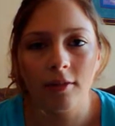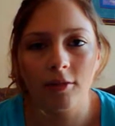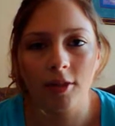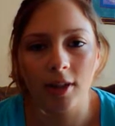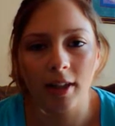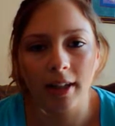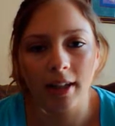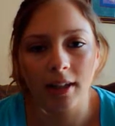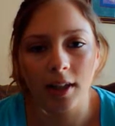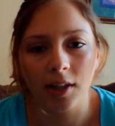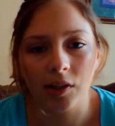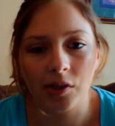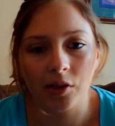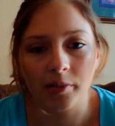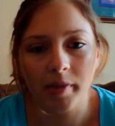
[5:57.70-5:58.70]
for like I
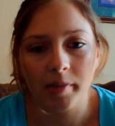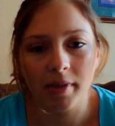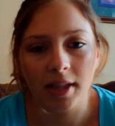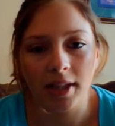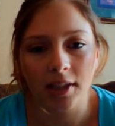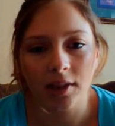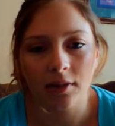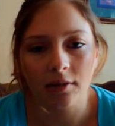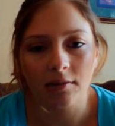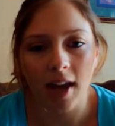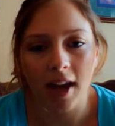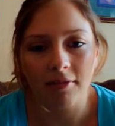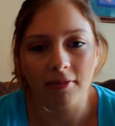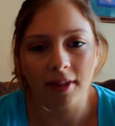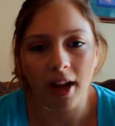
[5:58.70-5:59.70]
don't know maybe like
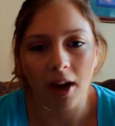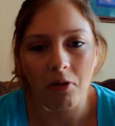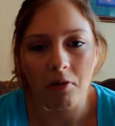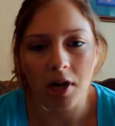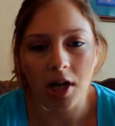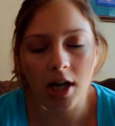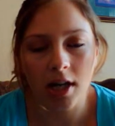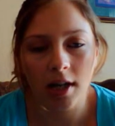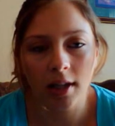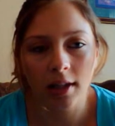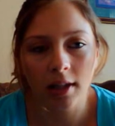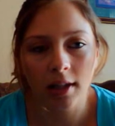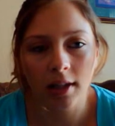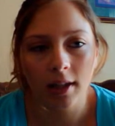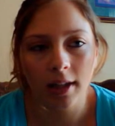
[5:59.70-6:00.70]
half an hour and
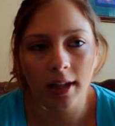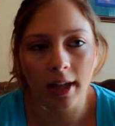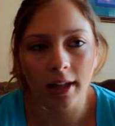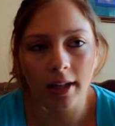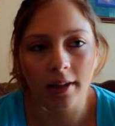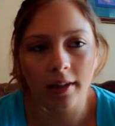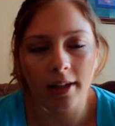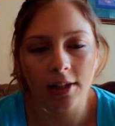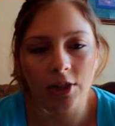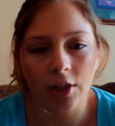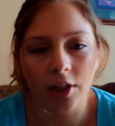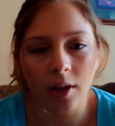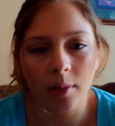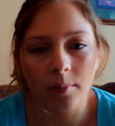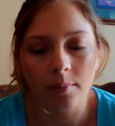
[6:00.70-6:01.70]
then they
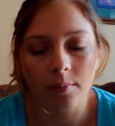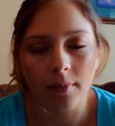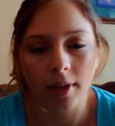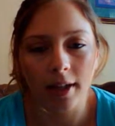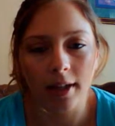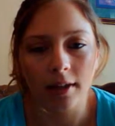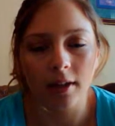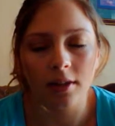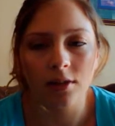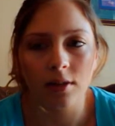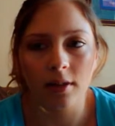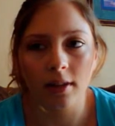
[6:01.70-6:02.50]
took him like under